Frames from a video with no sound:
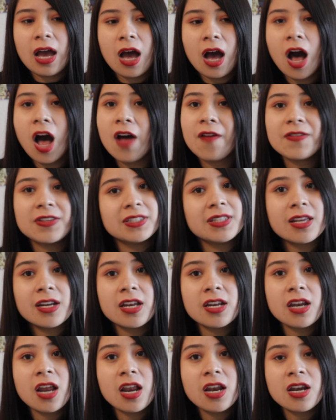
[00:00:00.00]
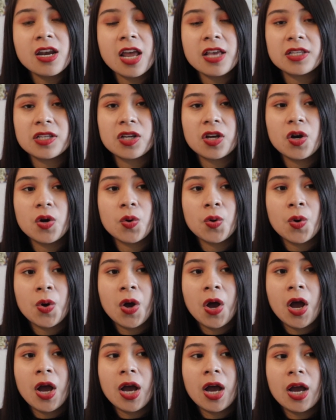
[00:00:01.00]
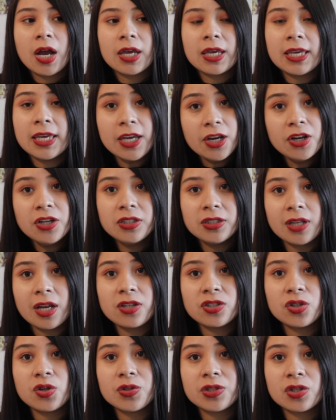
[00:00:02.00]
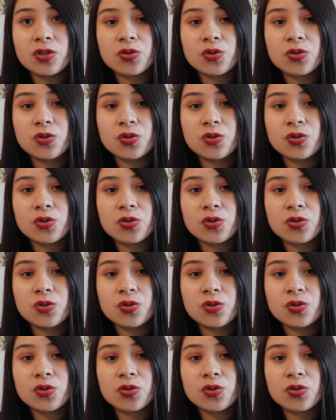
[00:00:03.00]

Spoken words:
All of a sudden, Nezuko hears Tanjiro's in